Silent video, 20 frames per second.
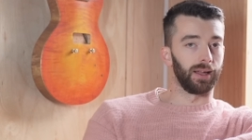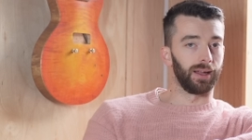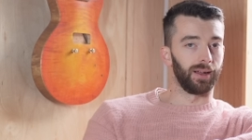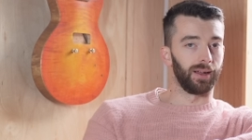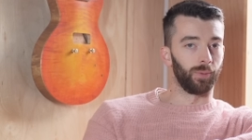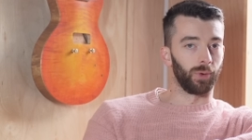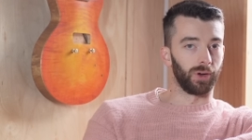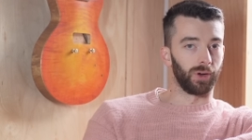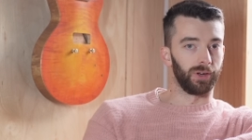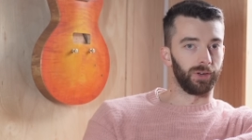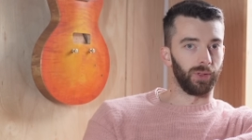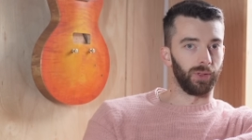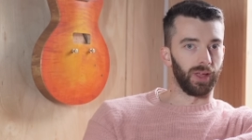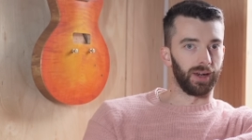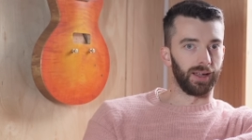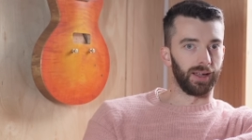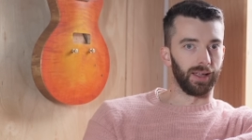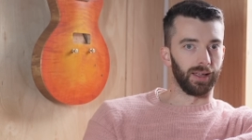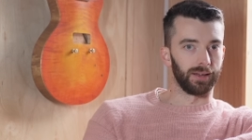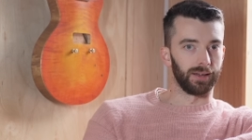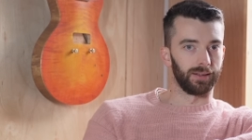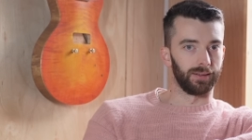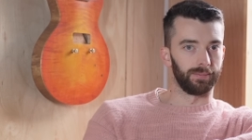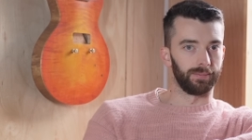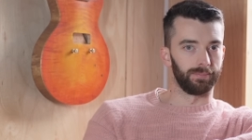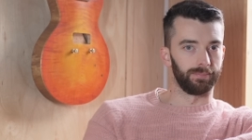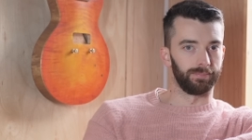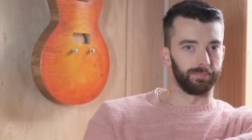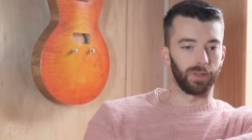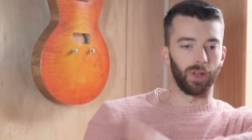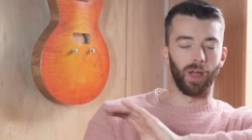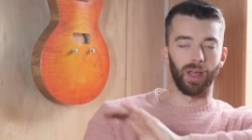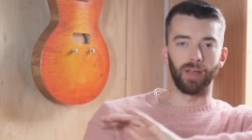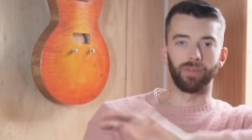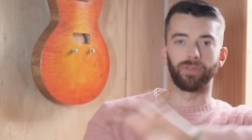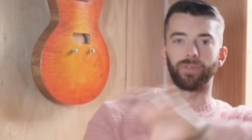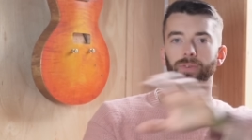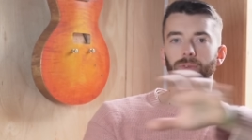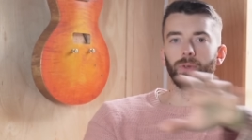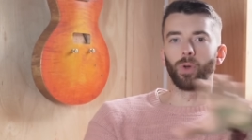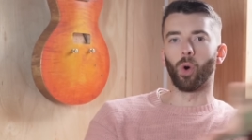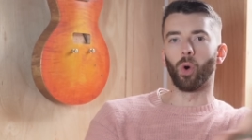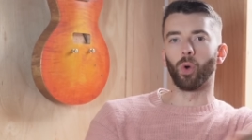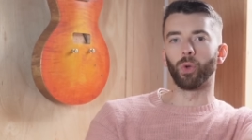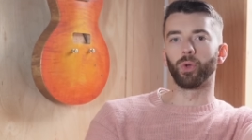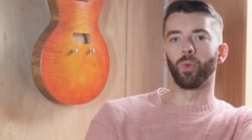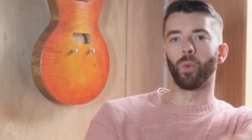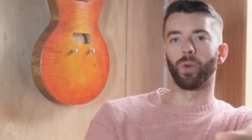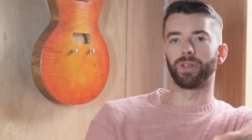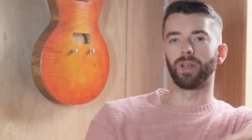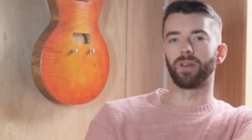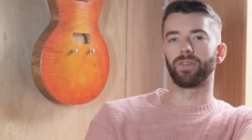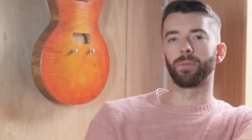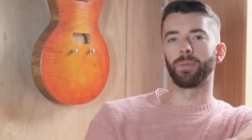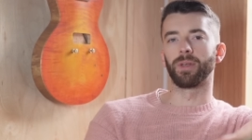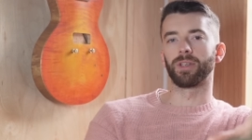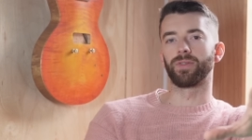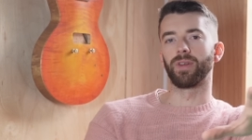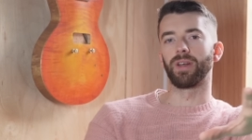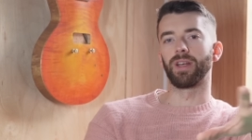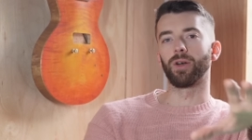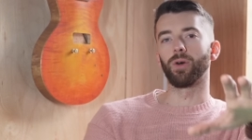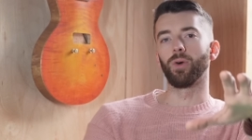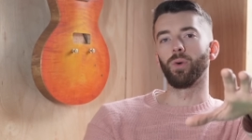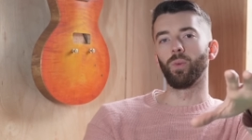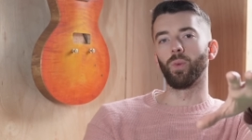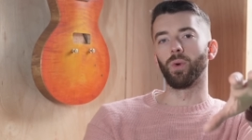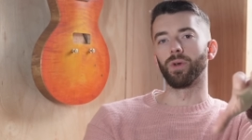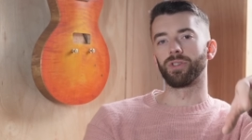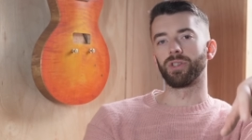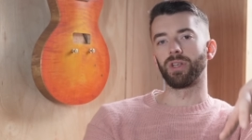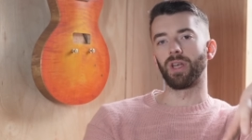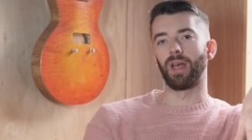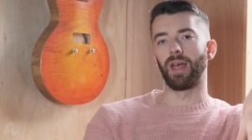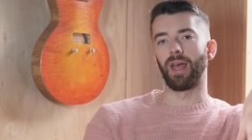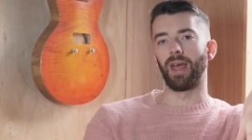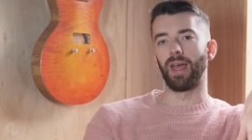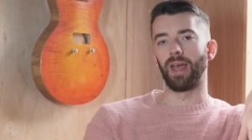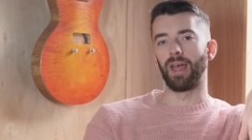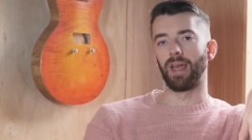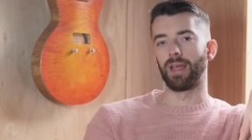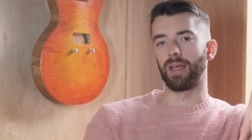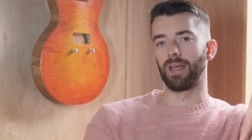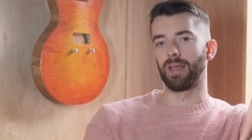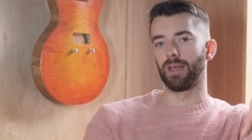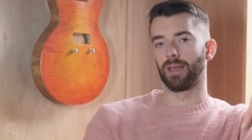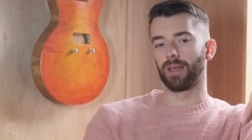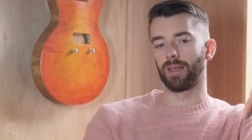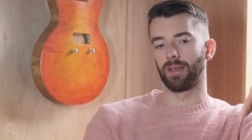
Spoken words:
and we're going to do that again. Now, if all you wanted from this video was a